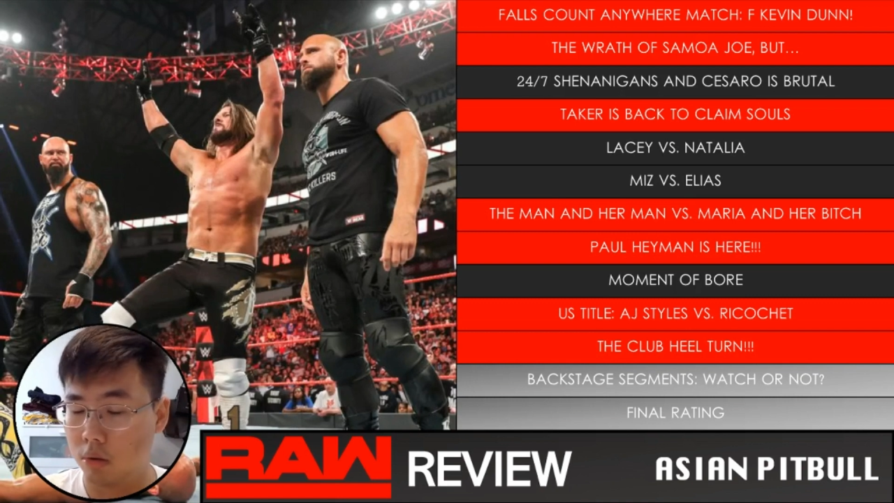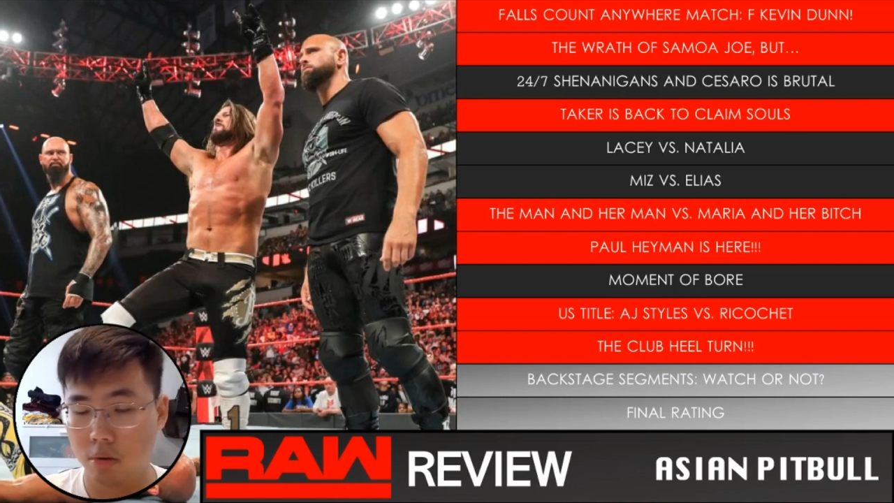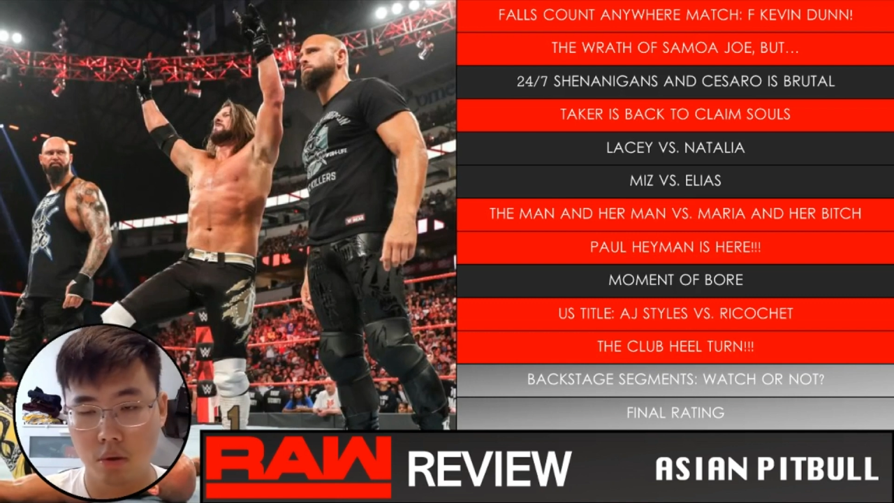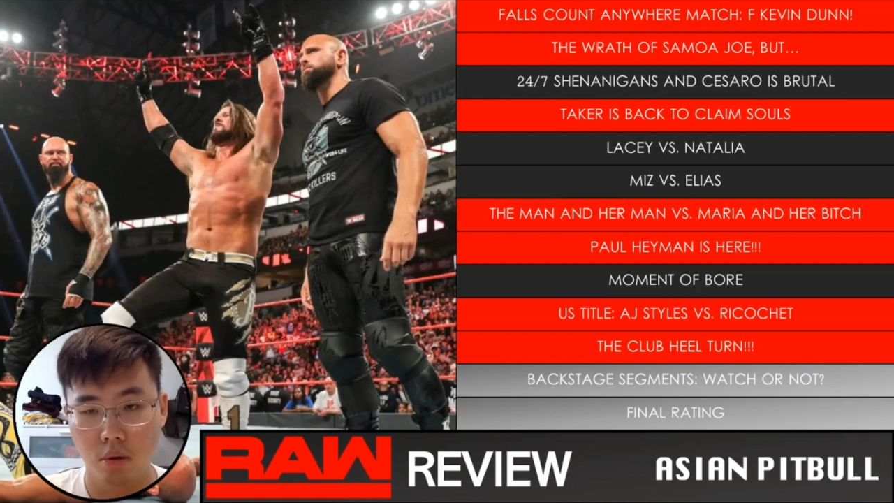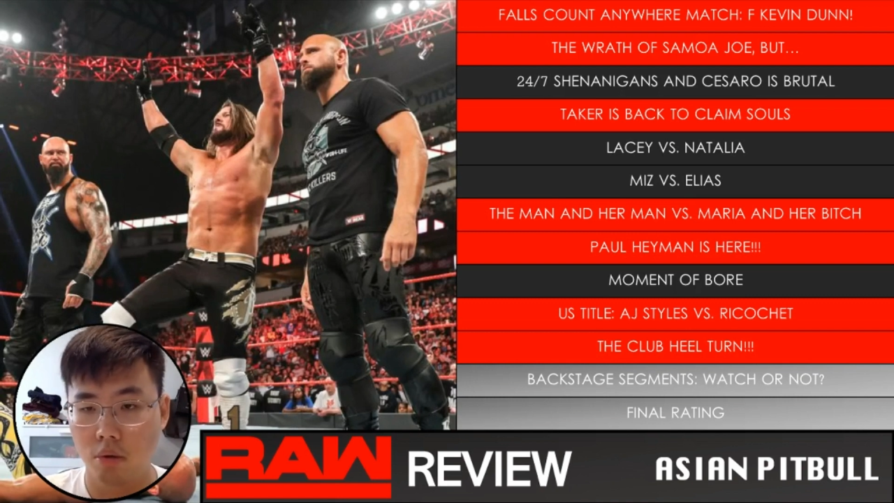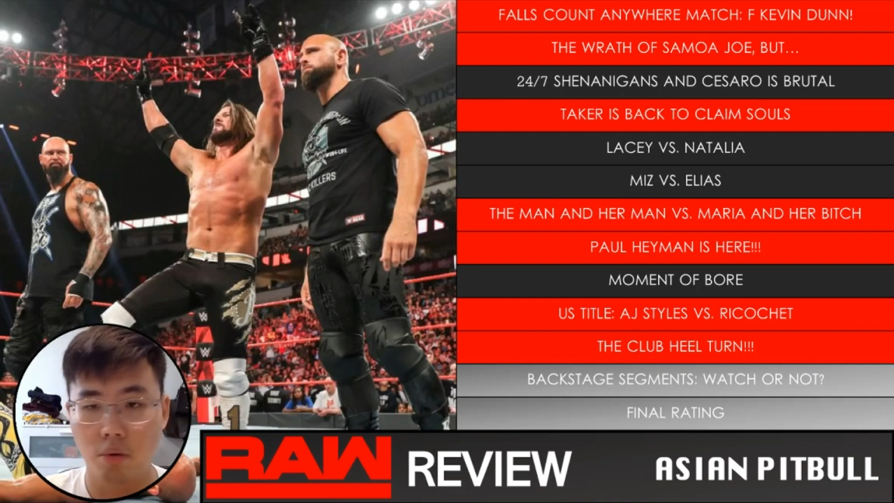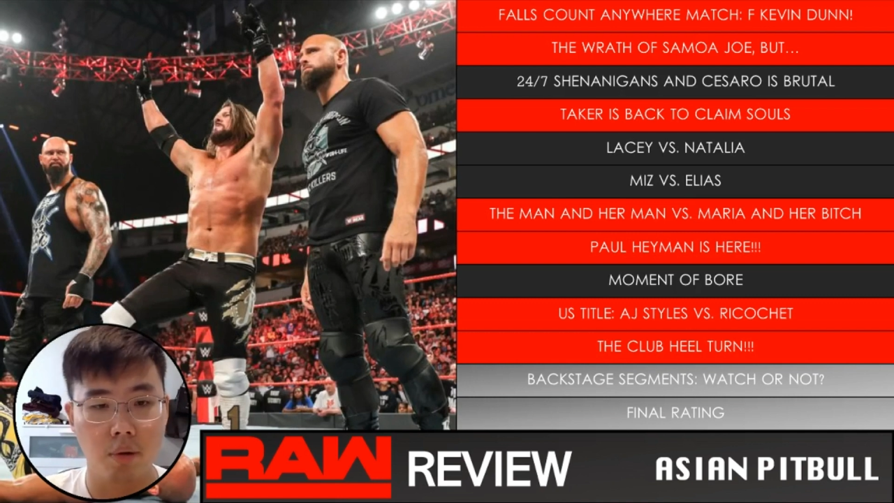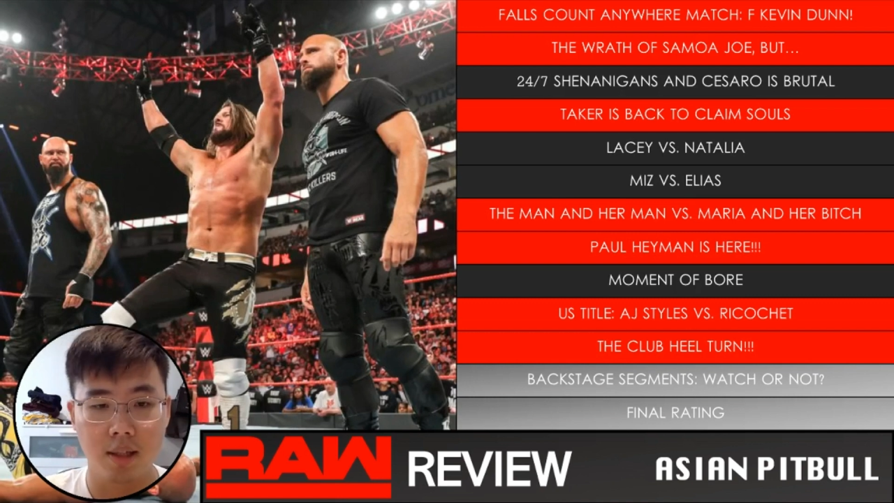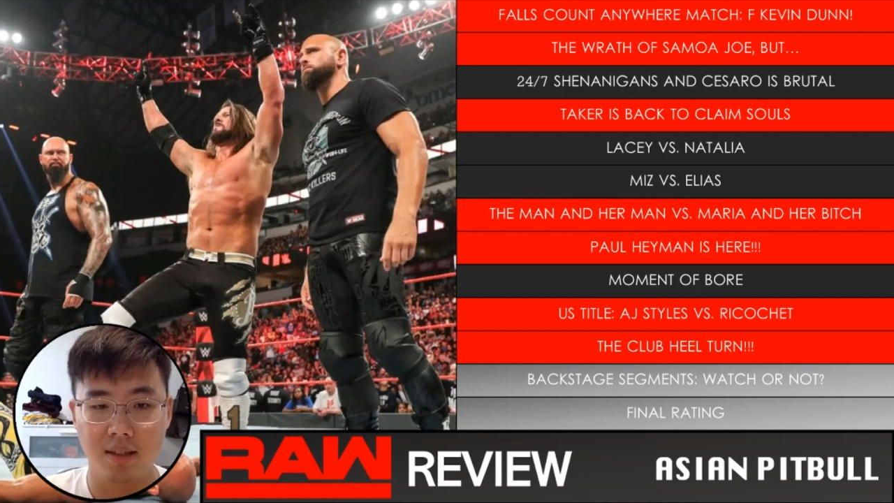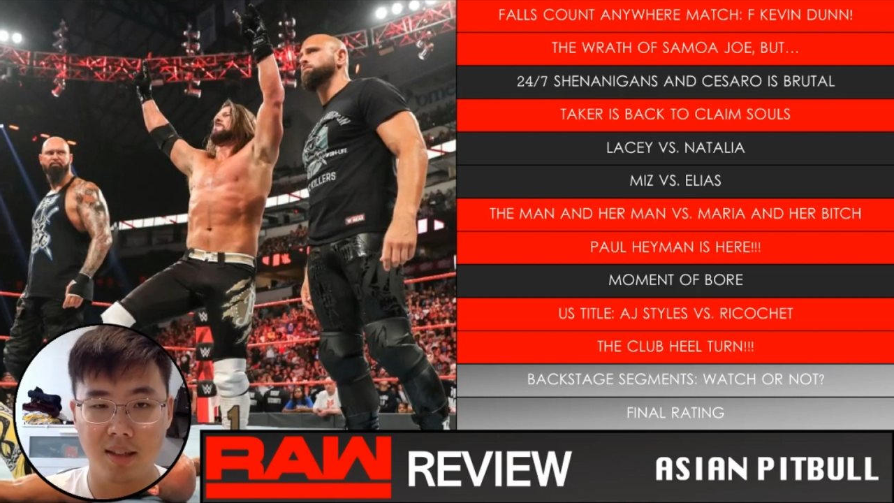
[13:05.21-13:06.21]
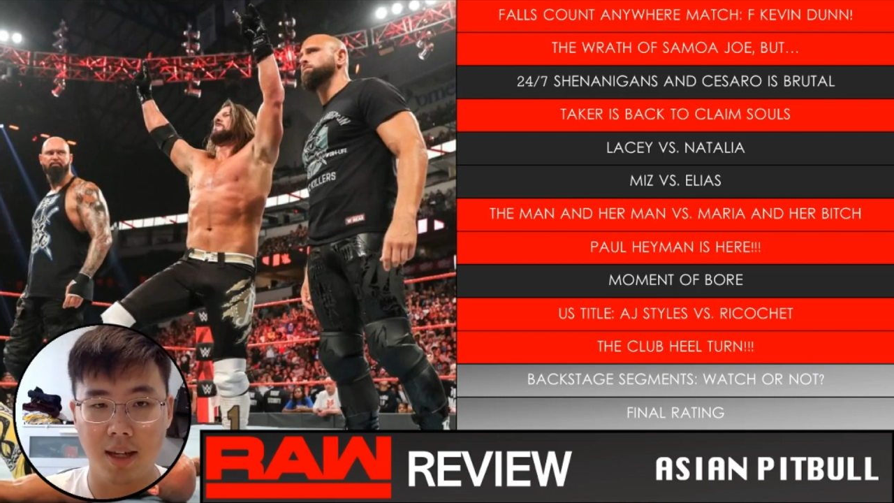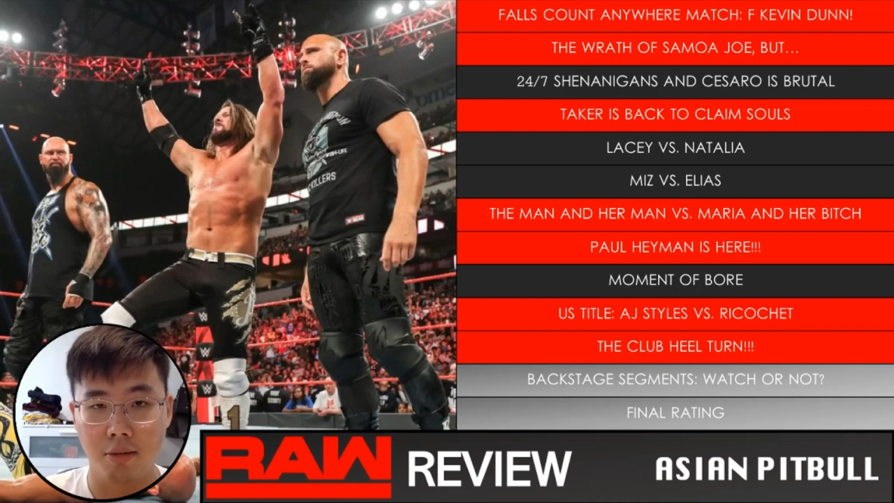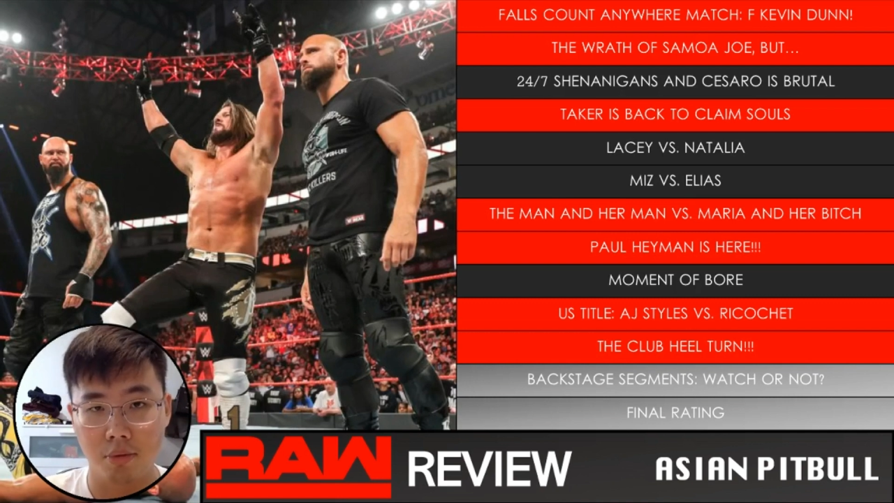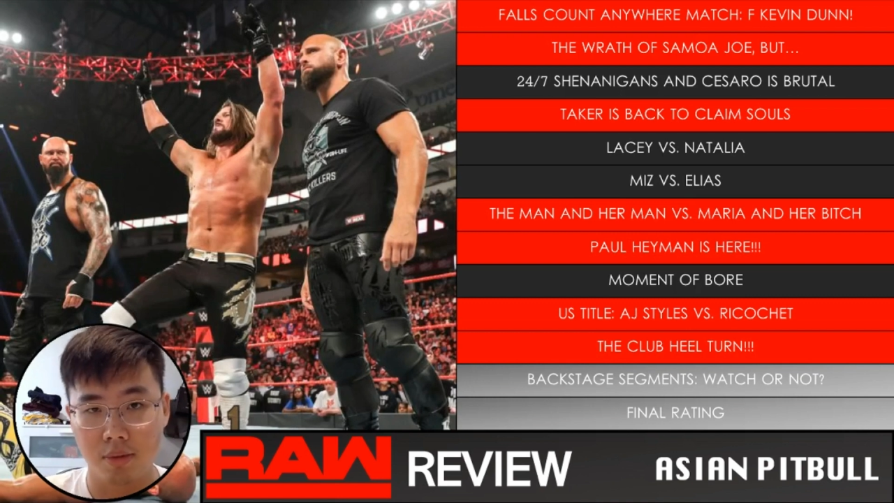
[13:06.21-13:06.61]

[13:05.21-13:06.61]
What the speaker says: Looks so crazy and